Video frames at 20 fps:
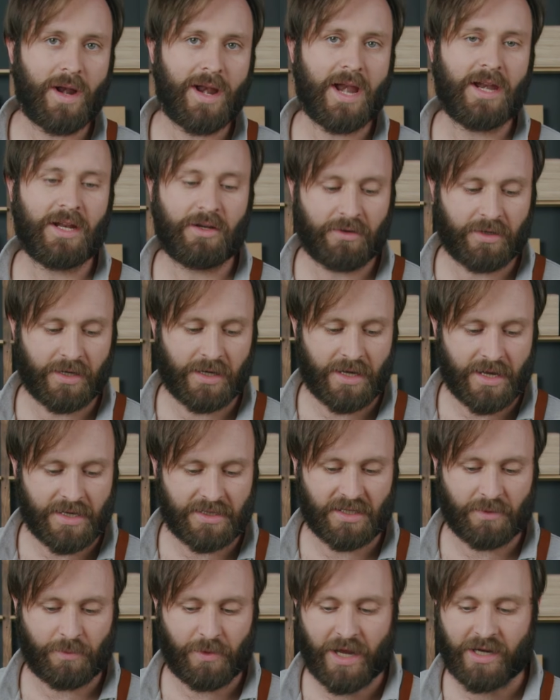180 grit adhered
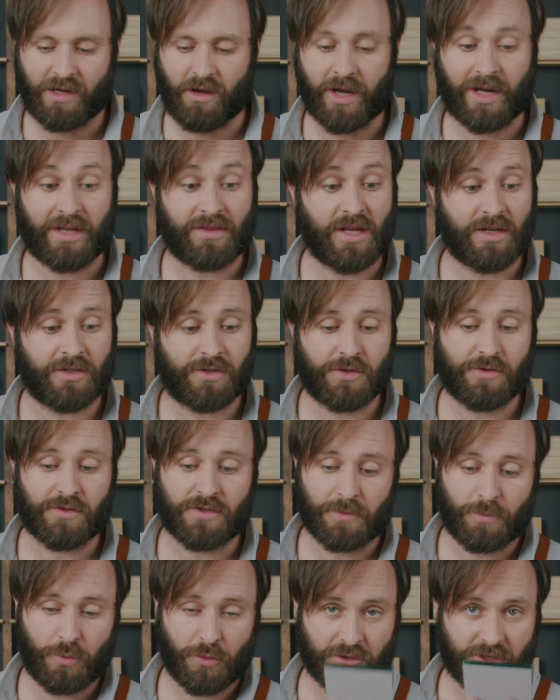to the plate, I can then
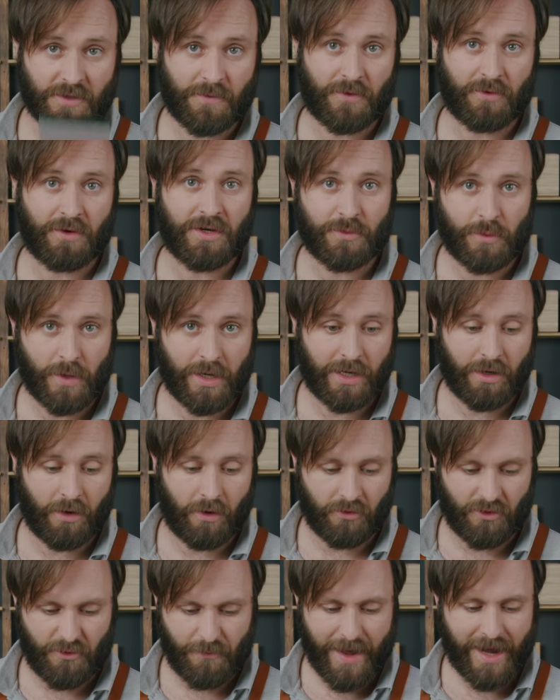choose to put some 320
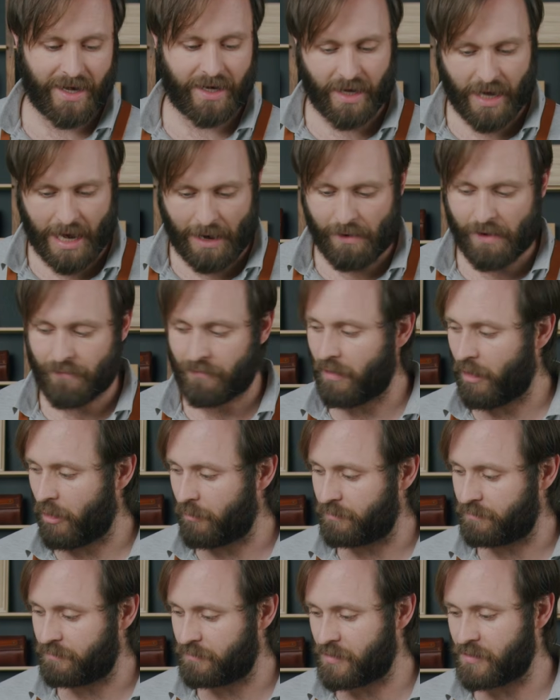on the back. However,
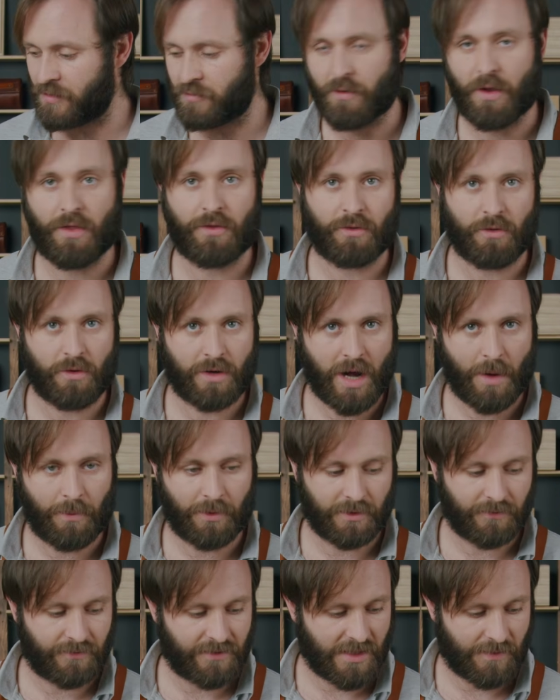I'll just run through a
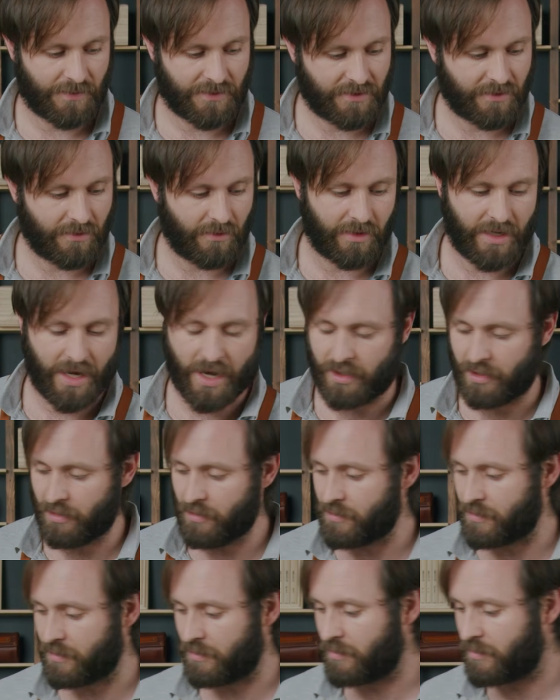couple of tips on how to
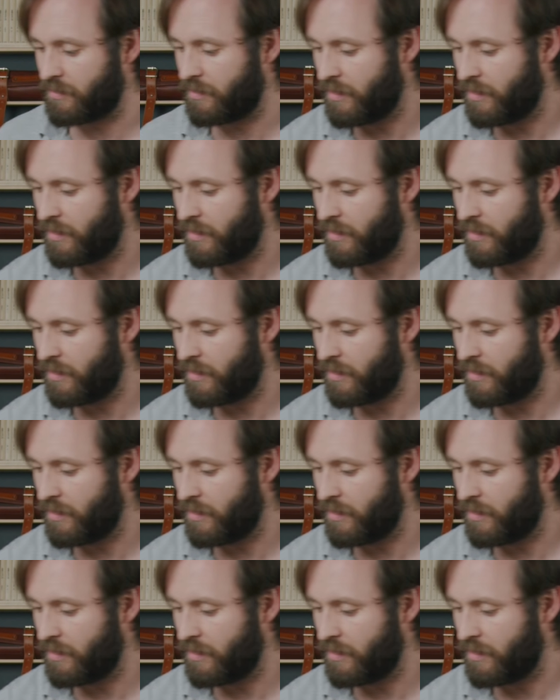use it.